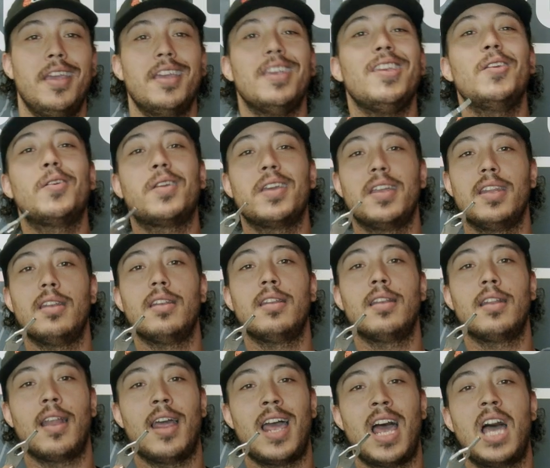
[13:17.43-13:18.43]
you
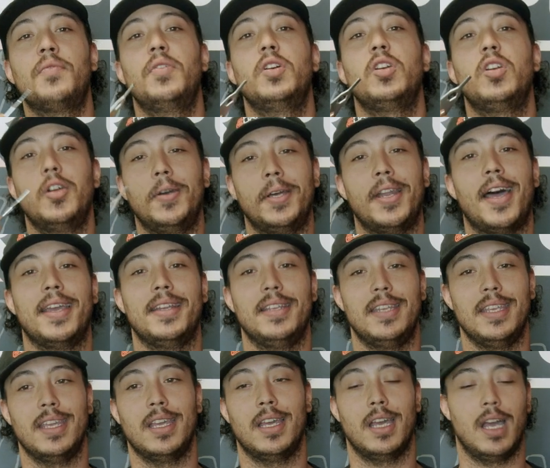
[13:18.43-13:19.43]
can have a good
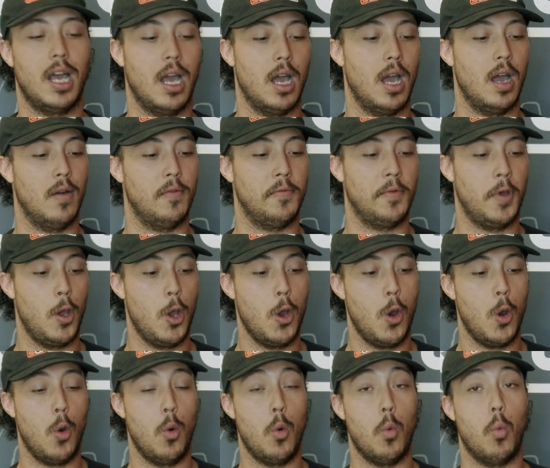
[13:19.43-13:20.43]
idea of
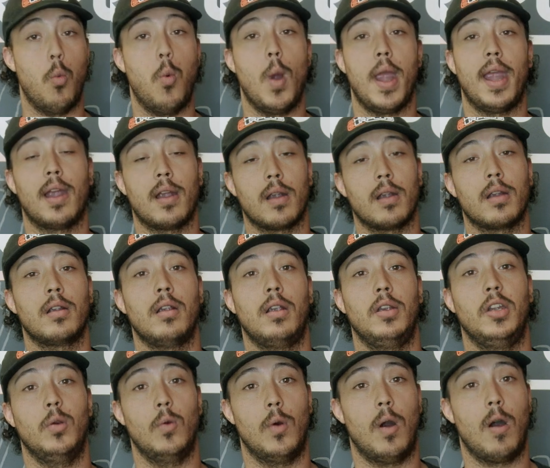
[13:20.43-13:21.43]
where
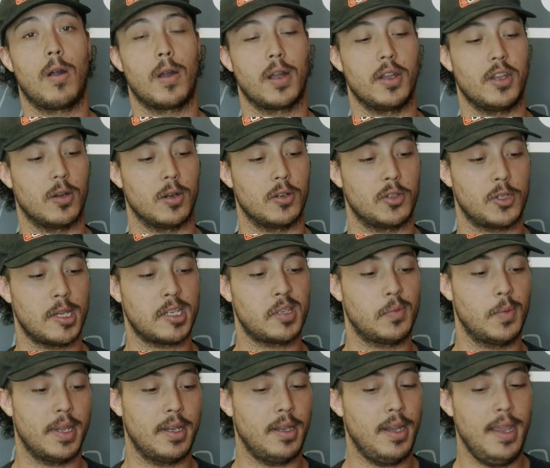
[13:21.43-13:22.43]
you are in your
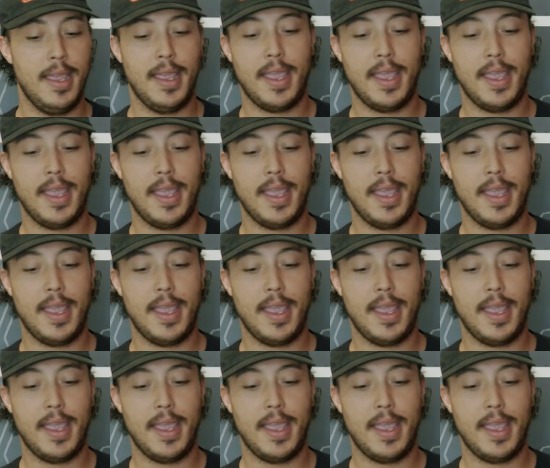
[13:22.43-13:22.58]
adjustment.